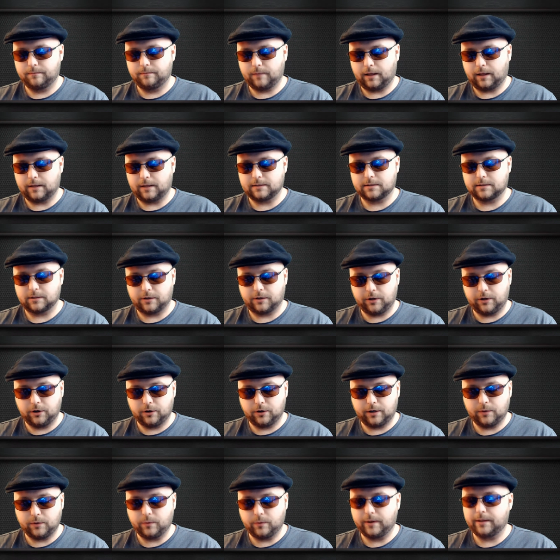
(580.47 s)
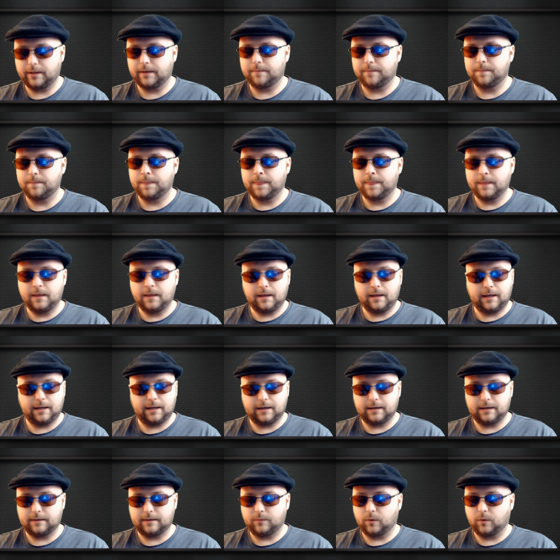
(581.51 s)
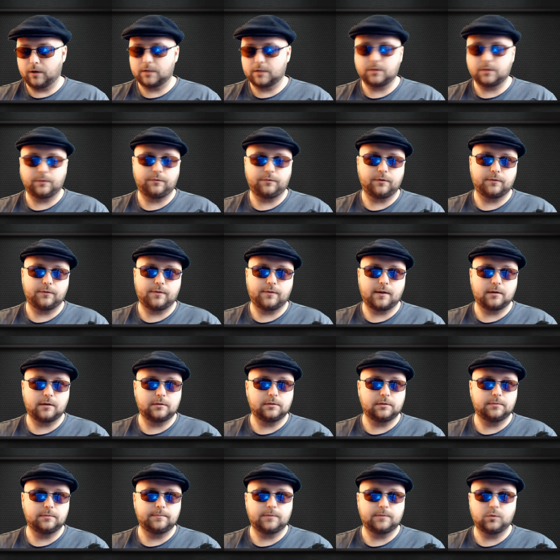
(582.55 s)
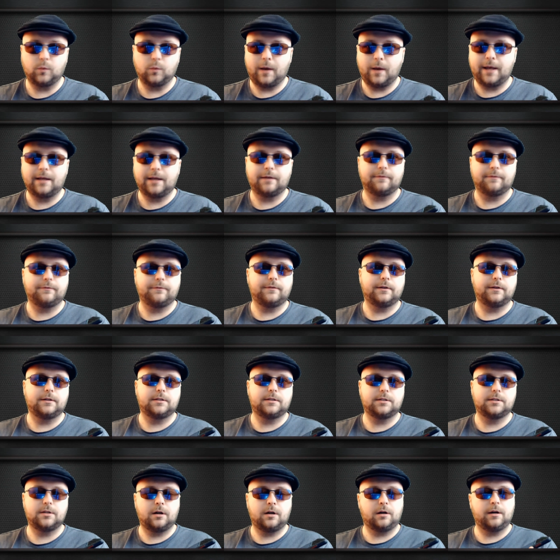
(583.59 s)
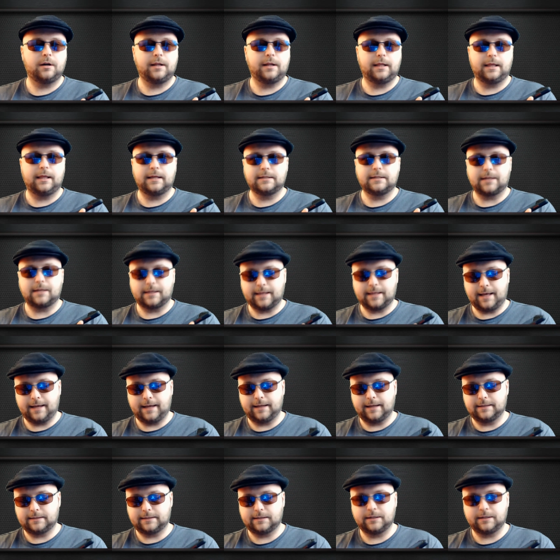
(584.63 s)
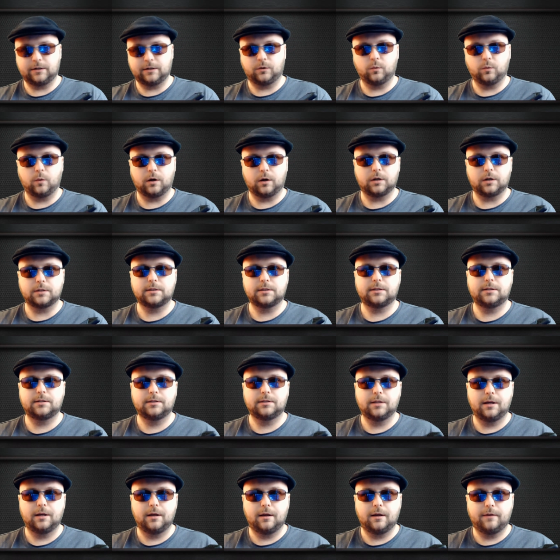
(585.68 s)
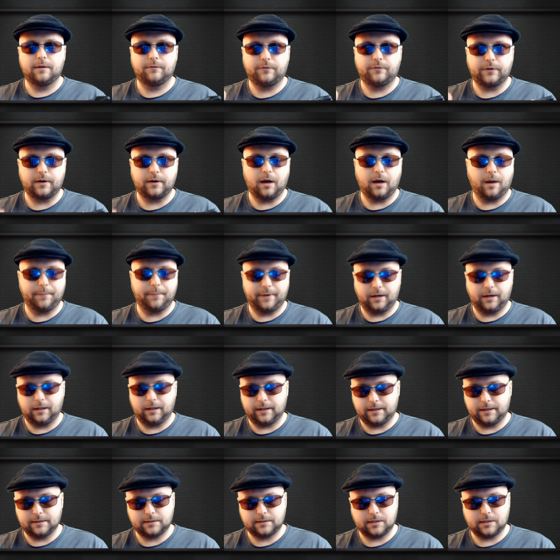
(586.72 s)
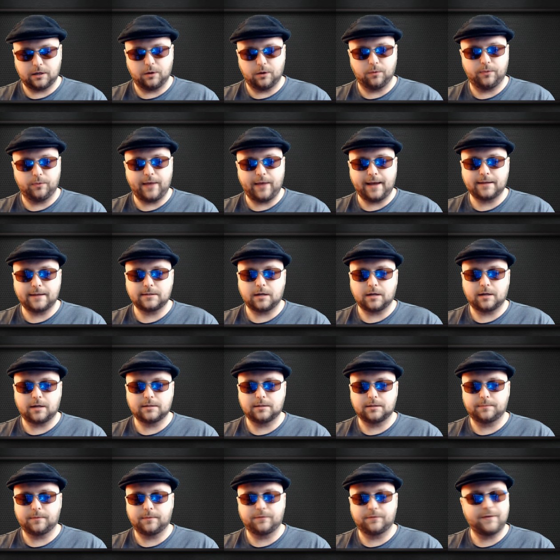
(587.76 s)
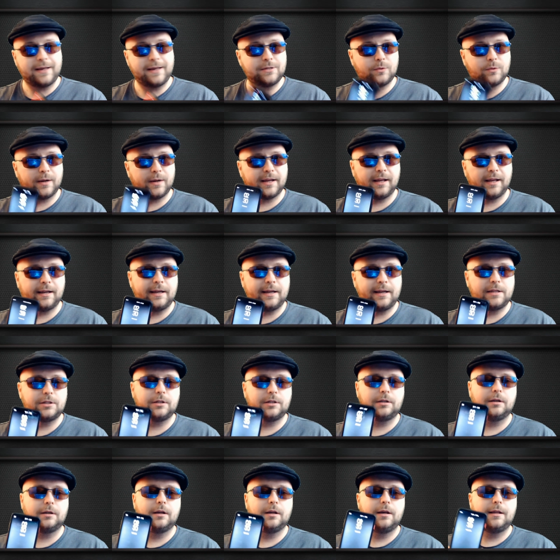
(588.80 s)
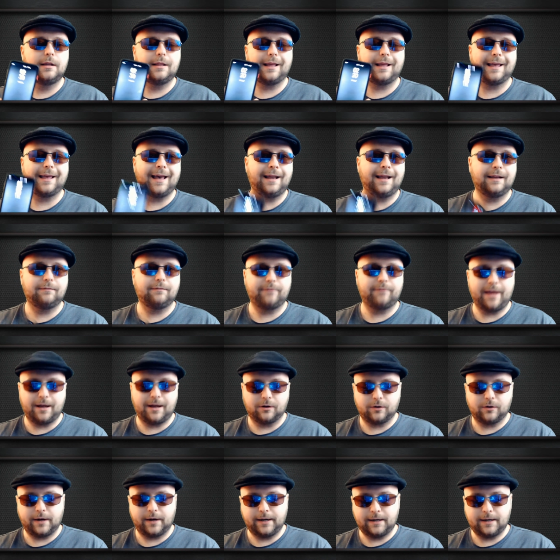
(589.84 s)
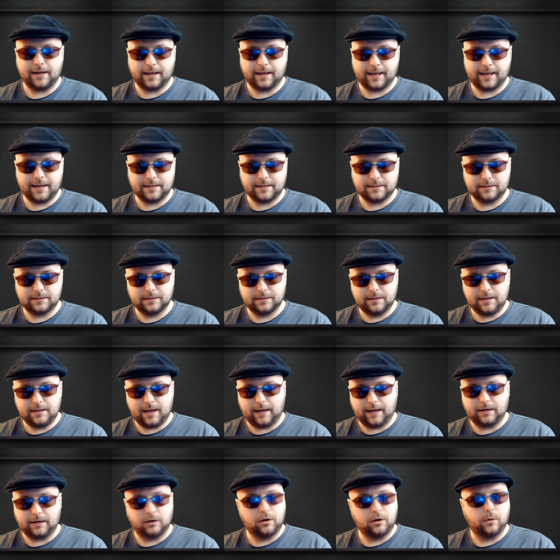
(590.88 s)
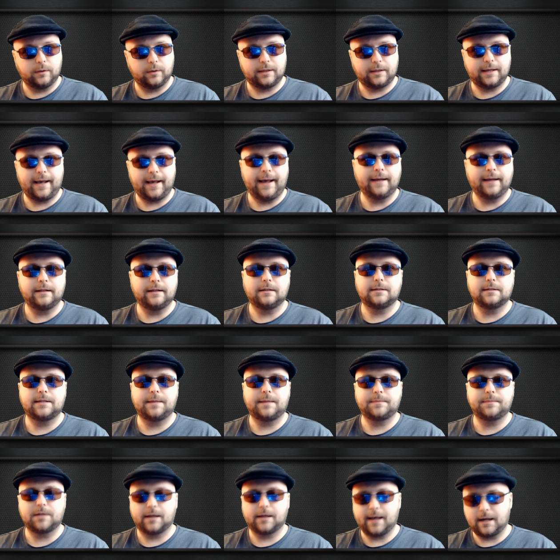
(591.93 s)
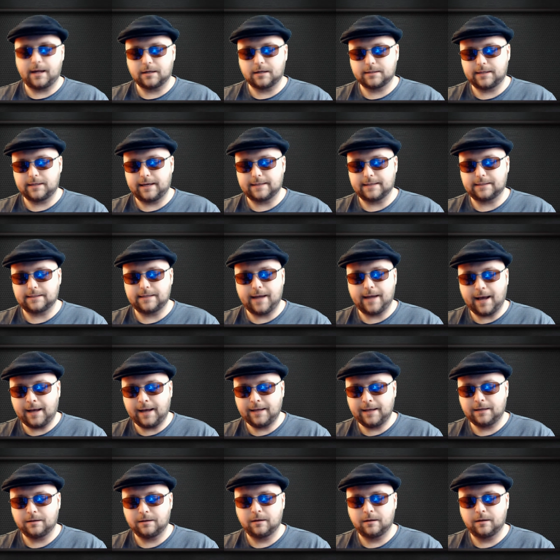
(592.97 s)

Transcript: security with it. It works if your phone's wet, if it's dirty, things like that. It still works phenomenally. So that is awesome. The face recognition, they kind of downgraded, I guess. I don't know what they had in the Samsung Galaxy S9,